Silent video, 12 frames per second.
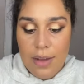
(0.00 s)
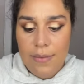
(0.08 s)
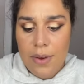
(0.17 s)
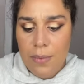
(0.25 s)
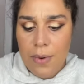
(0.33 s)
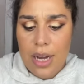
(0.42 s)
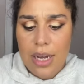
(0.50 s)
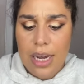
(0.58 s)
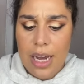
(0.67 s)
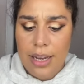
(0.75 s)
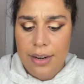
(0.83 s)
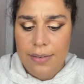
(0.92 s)
if you want
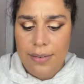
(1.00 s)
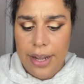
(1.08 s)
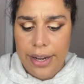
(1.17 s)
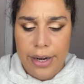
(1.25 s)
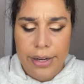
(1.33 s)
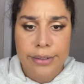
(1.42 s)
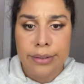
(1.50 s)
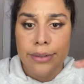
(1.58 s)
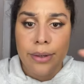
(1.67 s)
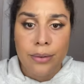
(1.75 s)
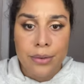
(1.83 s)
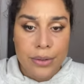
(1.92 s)
kind of like a
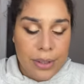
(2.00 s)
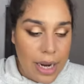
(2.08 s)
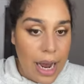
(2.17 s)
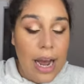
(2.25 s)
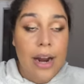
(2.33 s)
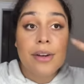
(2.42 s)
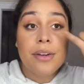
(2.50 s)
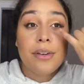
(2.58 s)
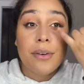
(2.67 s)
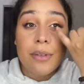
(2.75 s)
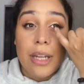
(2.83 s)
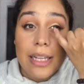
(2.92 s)
sultry eye or you
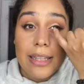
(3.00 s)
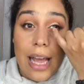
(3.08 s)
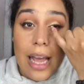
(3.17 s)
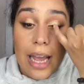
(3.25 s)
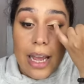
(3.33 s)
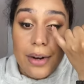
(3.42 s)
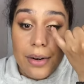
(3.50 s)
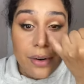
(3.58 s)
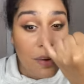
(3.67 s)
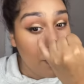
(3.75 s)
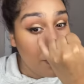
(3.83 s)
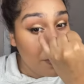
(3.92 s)
don't like that
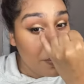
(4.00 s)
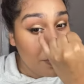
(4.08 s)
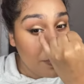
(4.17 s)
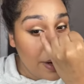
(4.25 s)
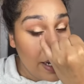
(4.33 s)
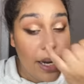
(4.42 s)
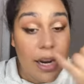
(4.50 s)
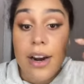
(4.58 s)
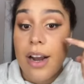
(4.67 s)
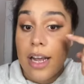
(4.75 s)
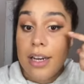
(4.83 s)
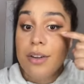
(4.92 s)
inner corner right
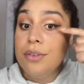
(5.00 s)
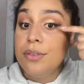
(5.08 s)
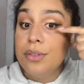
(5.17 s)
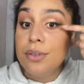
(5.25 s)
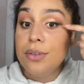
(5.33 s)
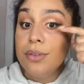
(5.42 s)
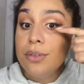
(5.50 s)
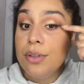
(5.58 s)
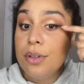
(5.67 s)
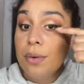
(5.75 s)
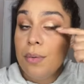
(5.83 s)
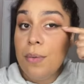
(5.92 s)
here and you do
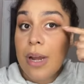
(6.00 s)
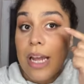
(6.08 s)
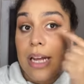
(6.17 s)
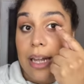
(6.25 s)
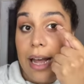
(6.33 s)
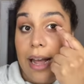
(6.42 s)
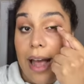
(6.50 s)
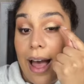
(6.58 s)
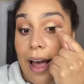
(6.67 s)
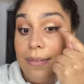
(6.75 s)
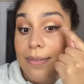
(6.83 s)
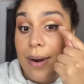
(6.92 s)
do the wing like
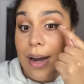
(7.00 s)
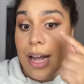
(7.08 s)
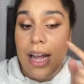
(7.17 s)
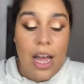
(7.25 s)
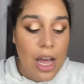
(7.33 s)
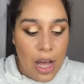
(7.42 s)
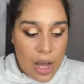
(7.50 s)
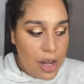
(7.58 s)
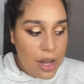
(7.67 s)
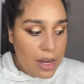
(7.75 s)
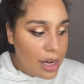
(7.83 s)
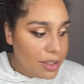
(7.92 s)
halfway,
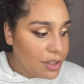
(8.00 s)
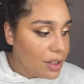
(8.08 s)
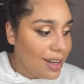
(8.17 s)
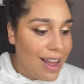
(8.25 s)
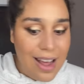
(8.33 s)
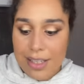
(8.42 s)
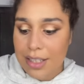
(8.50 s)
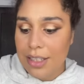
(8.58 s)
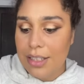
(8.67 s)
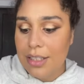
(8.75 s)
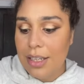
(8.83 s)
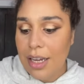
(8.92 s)
cut your
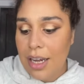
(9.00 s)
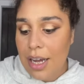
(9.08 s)
lashes.